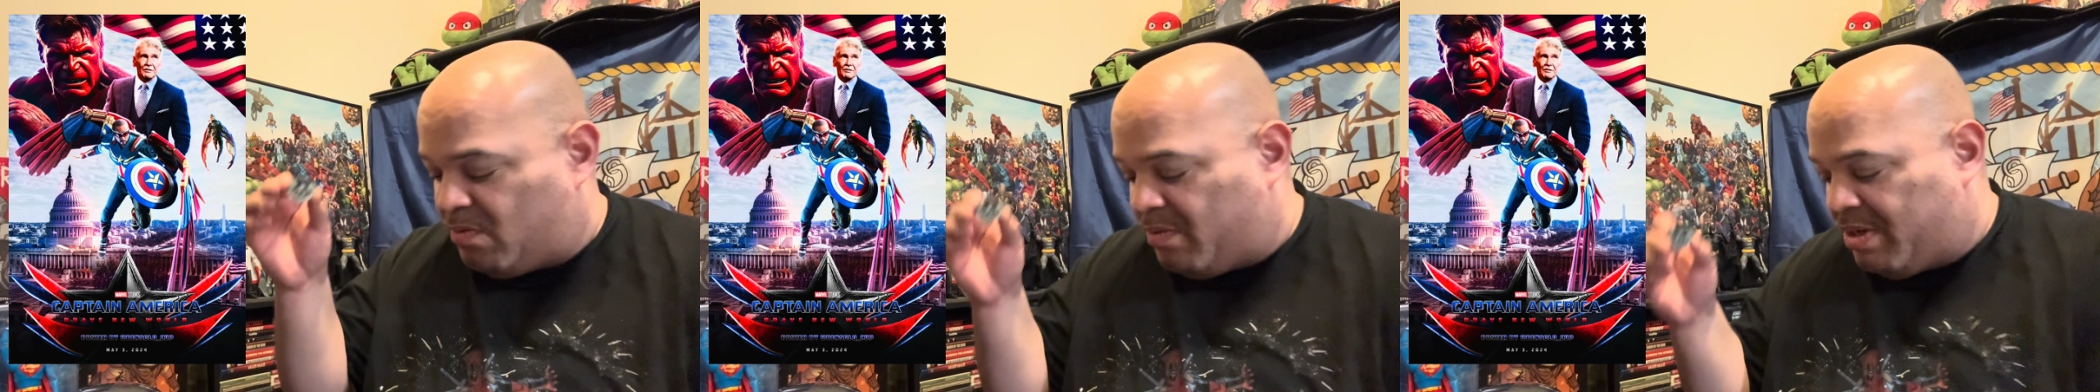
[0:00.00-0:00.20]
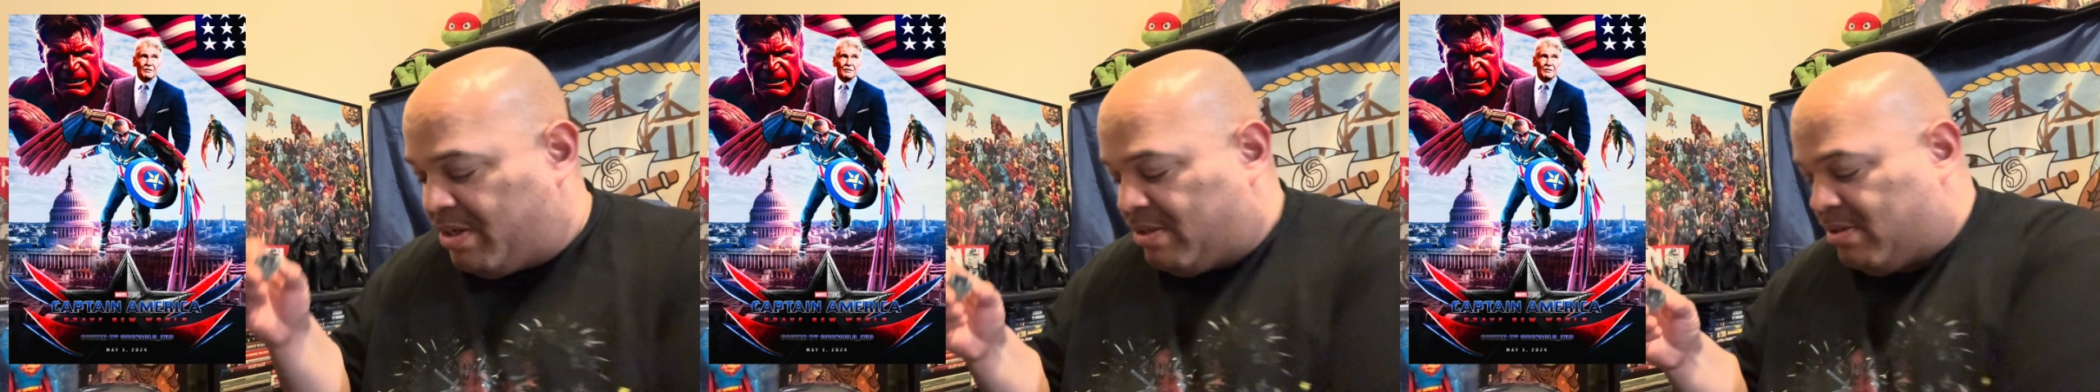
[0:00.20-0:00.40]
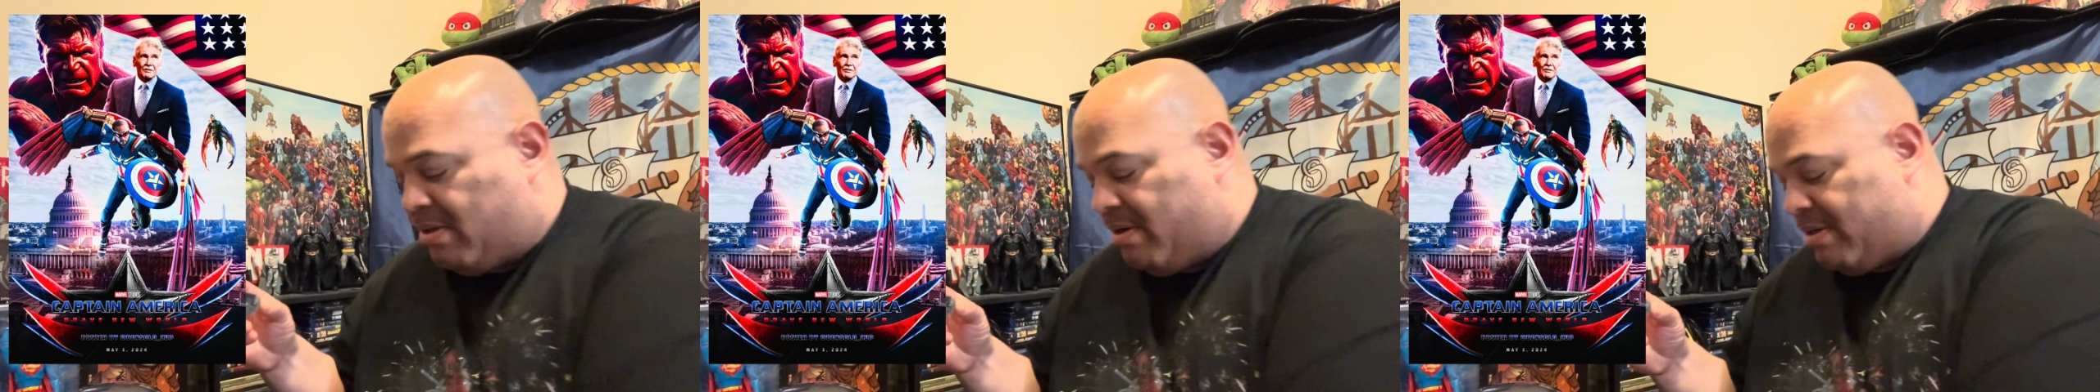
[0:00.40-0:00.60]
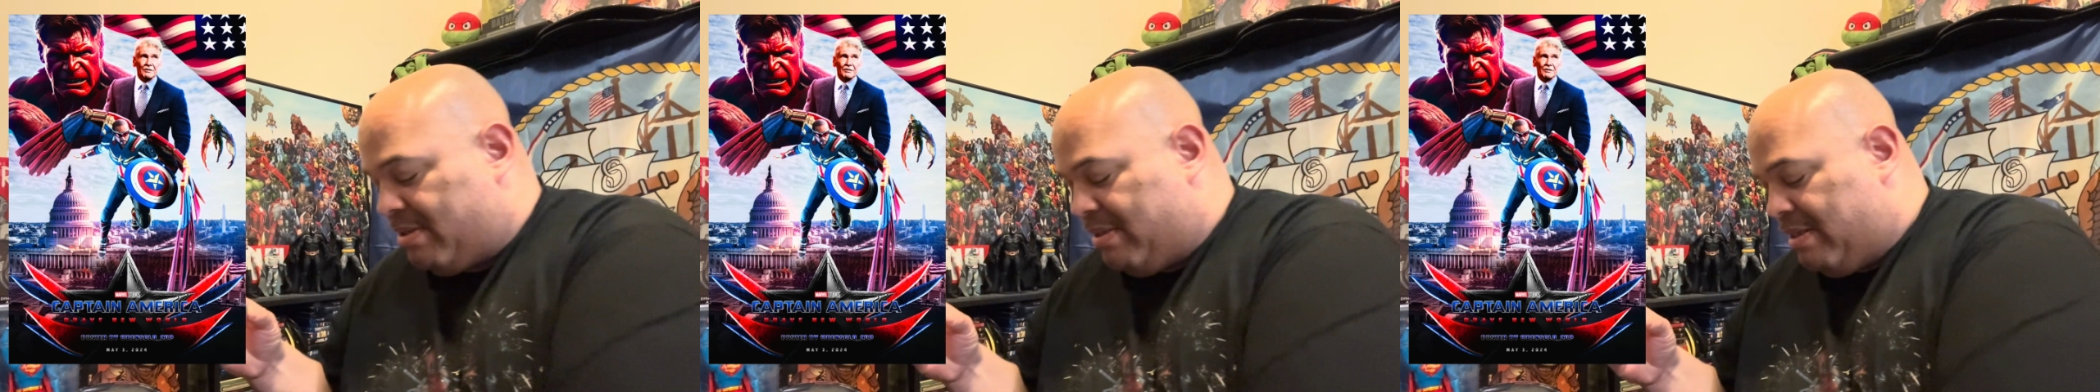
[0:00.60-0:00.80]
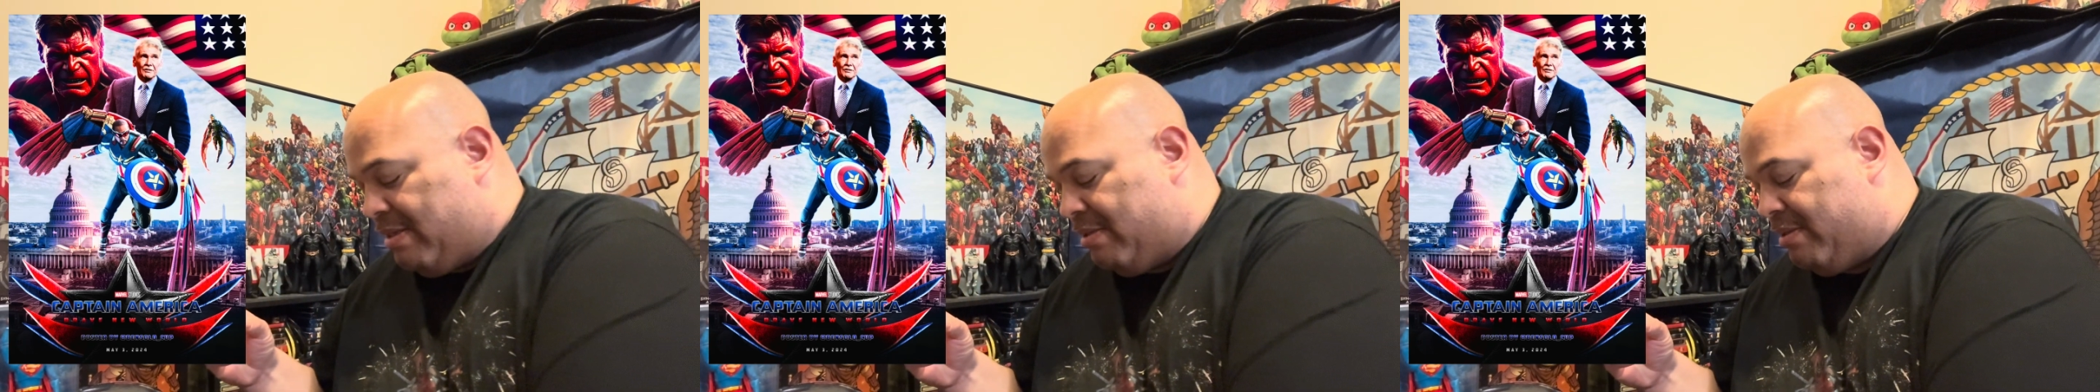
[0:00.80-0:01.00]
wings are
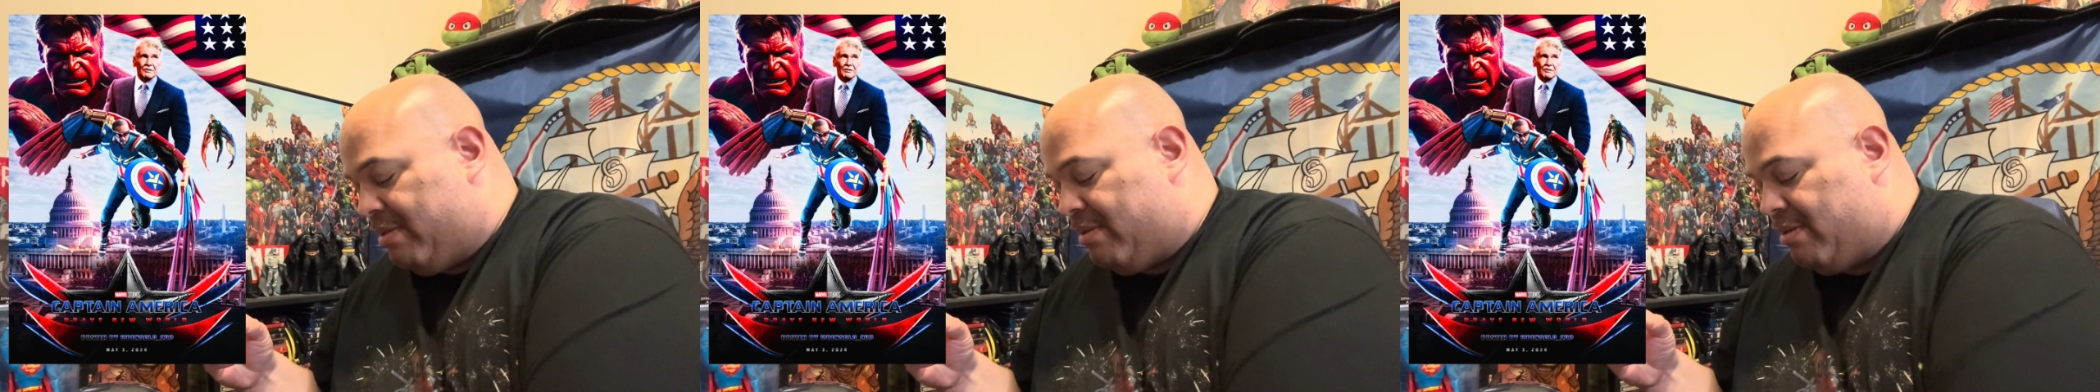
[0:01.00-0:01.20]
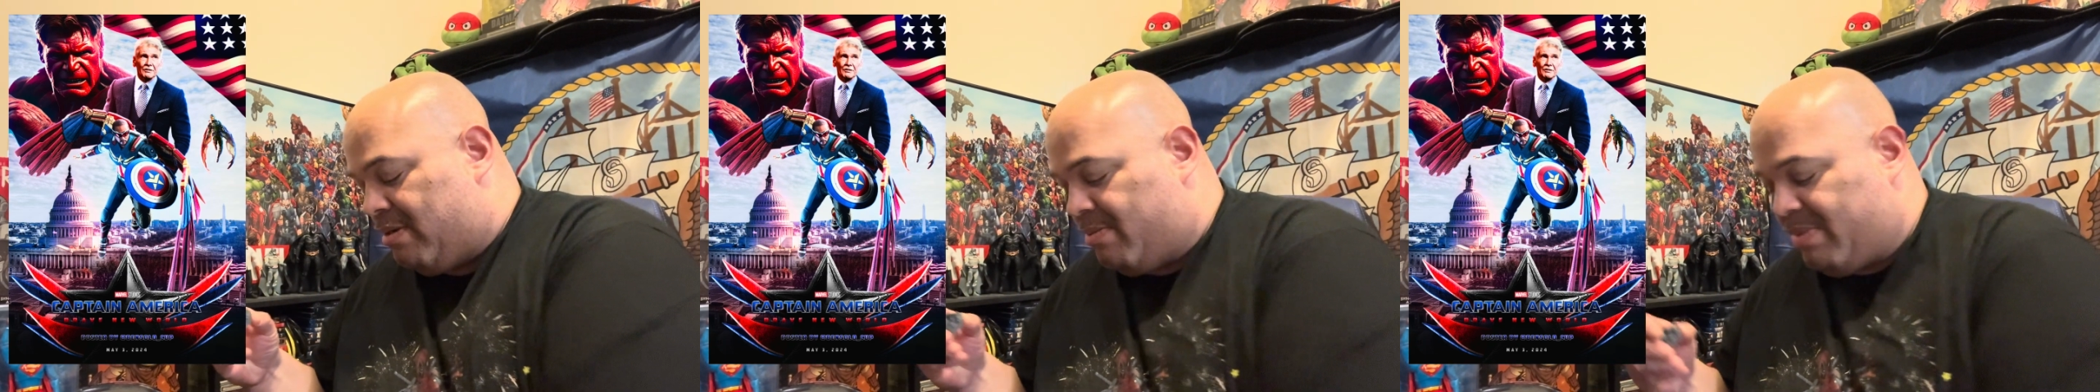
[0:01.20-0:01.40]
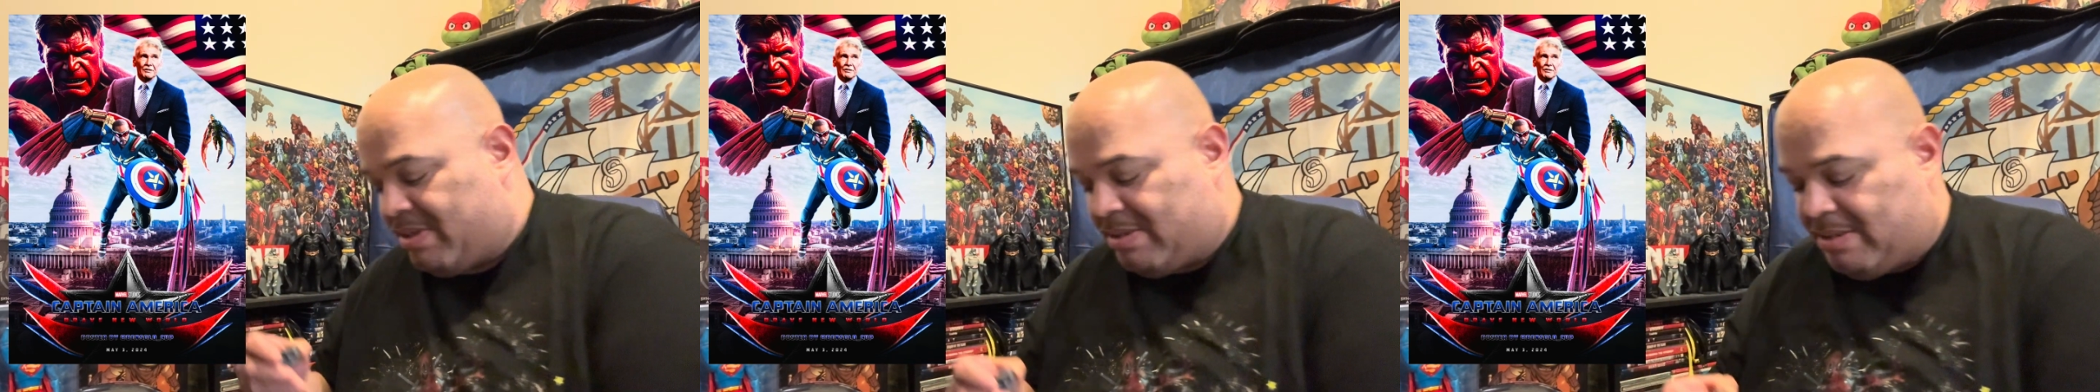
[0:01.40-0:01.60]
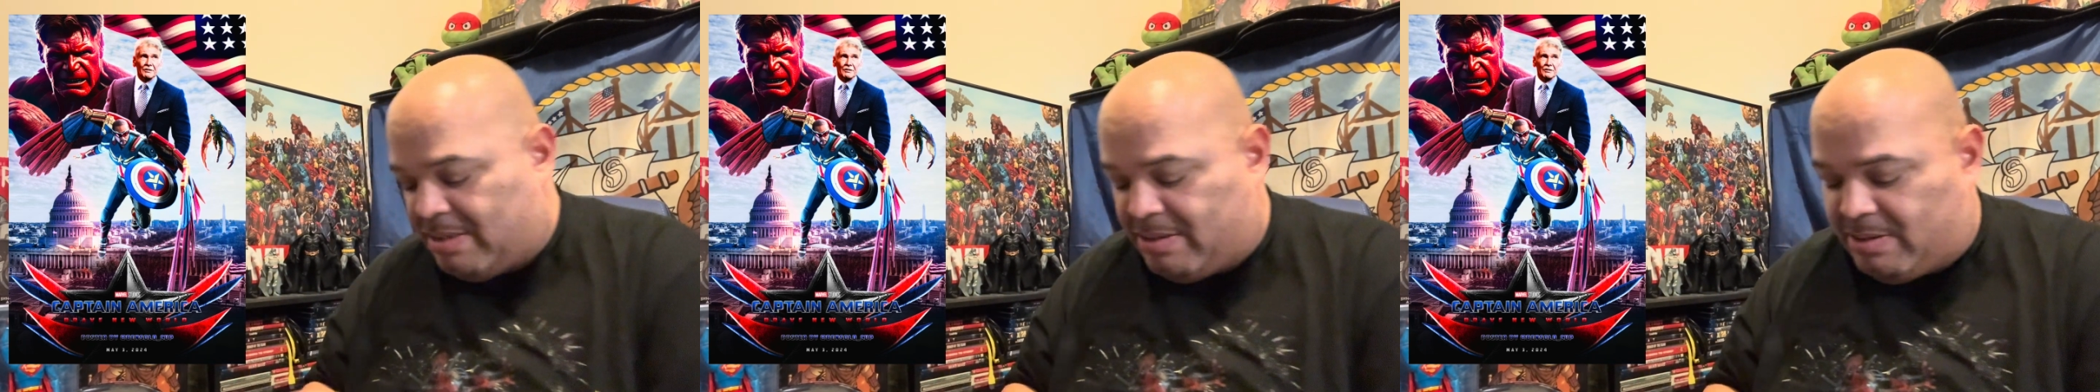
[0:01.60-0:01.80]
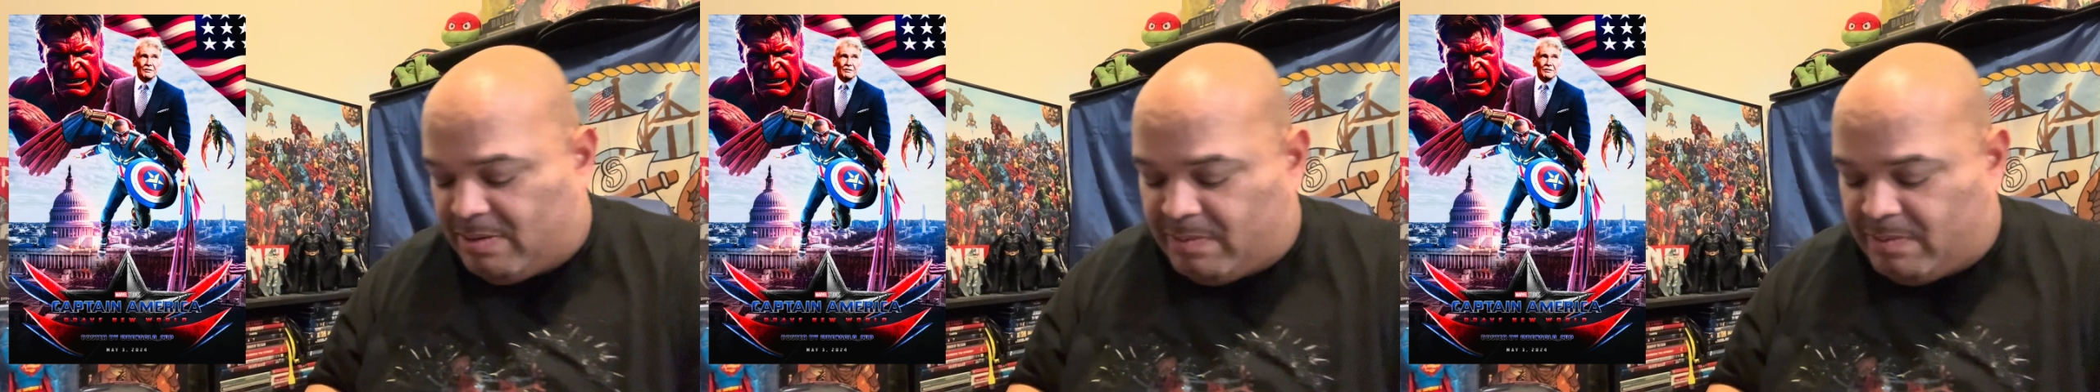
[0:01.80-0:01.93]
extended. So I'm extended